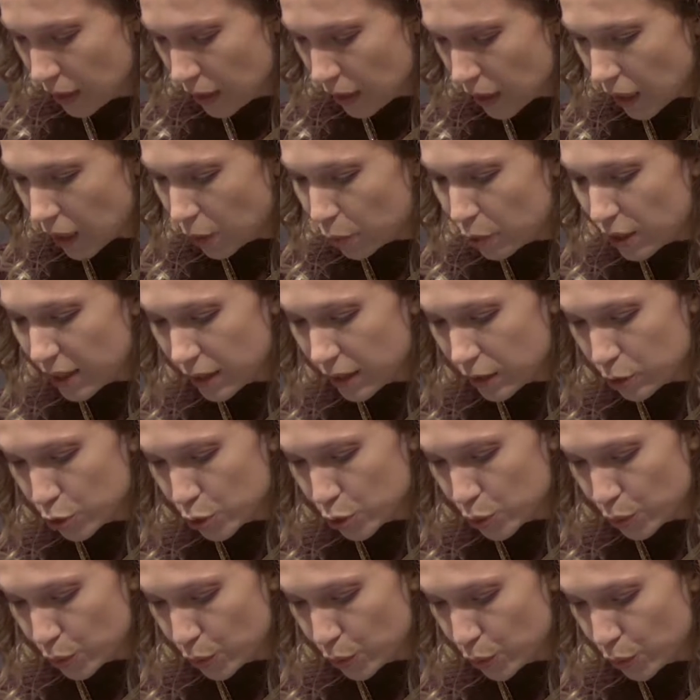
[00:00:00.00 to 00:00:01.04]
I would like
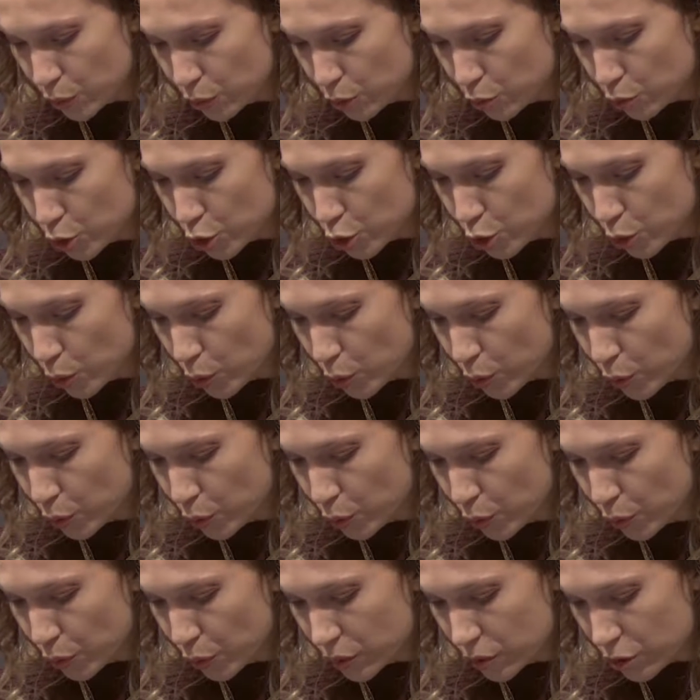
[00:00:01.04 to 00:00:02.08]
to show
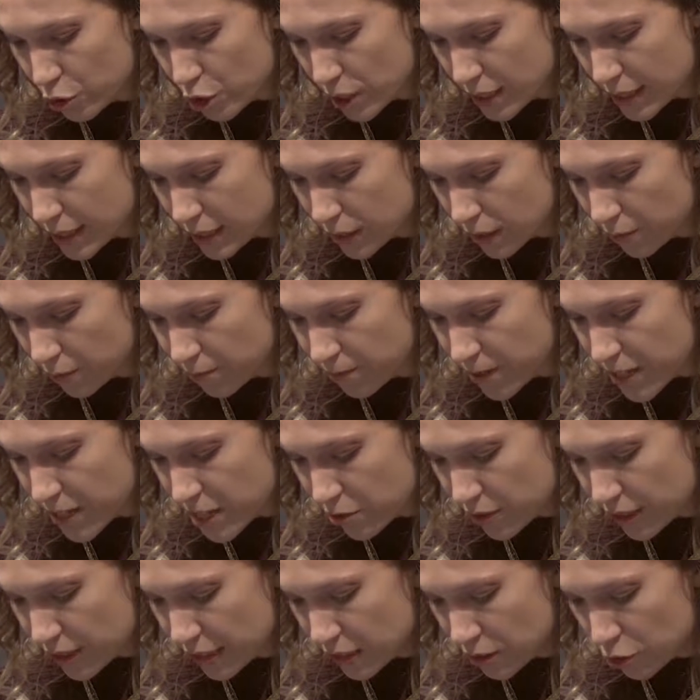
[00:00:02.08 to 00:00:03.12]
you just a
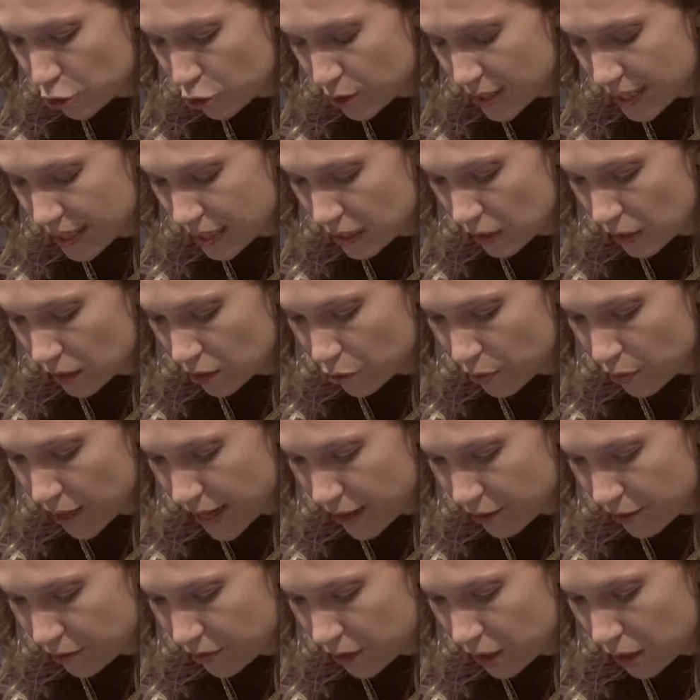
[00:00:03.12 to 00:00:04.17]
very interesting
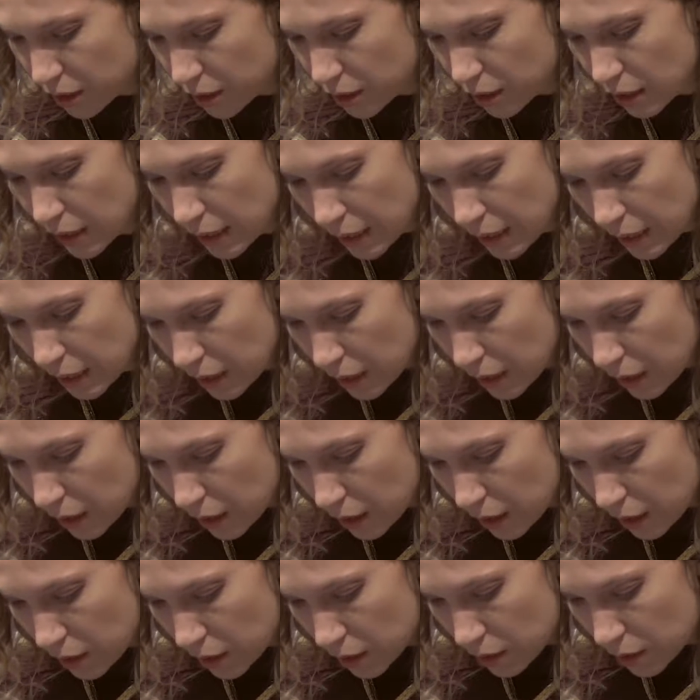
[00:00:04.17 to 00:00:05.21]
graphic
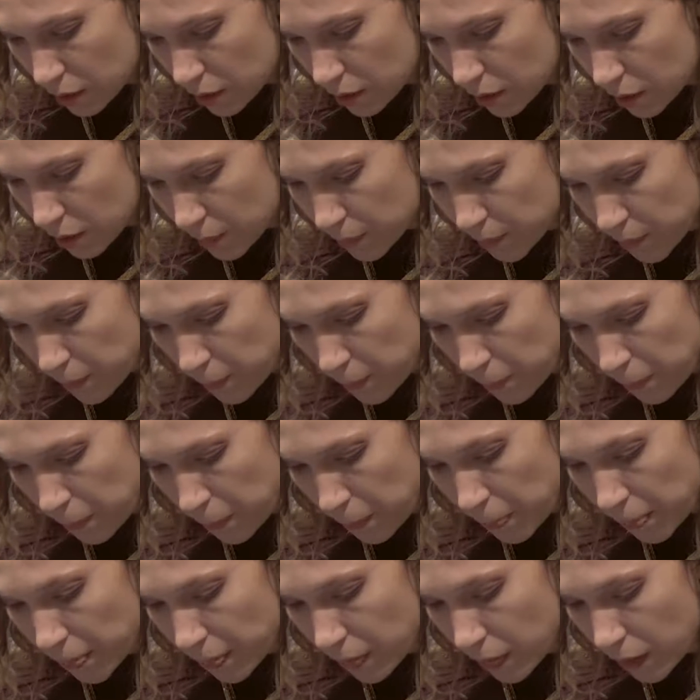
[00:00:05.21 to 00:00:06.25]
on
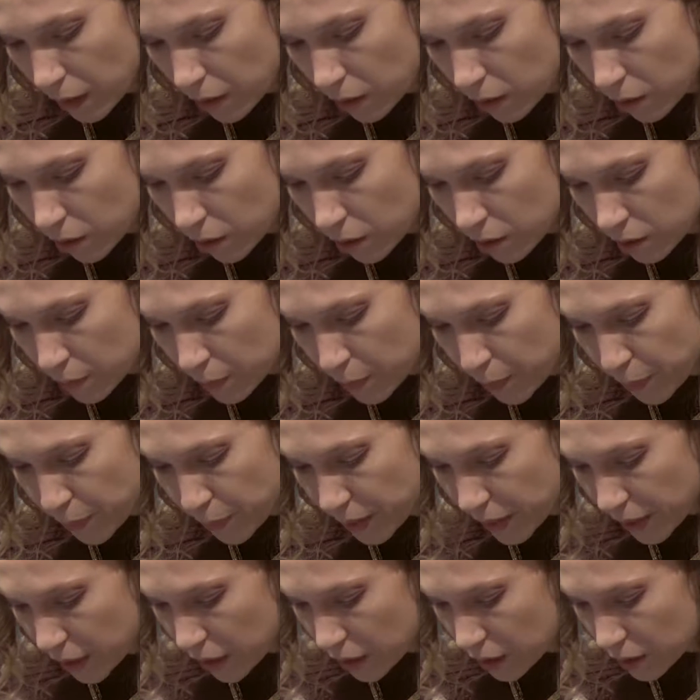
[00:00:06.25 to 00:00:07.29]

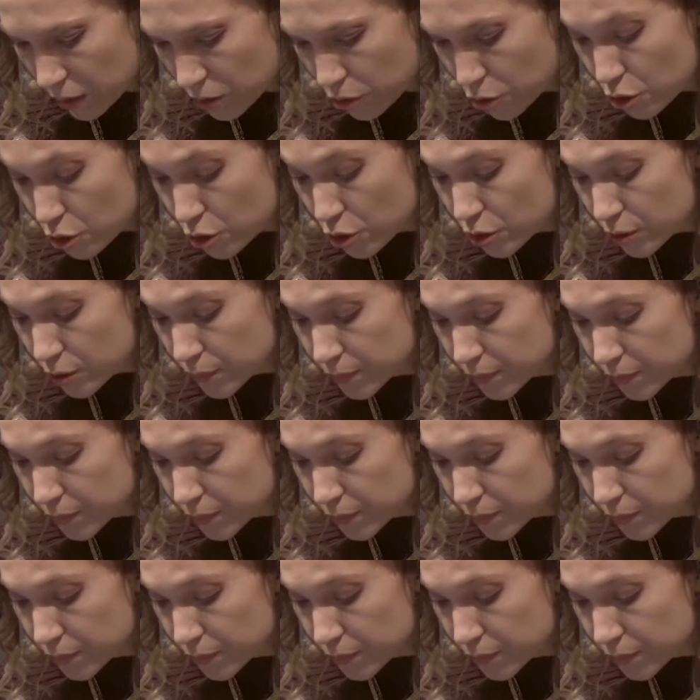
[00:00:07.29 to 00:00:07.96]
page,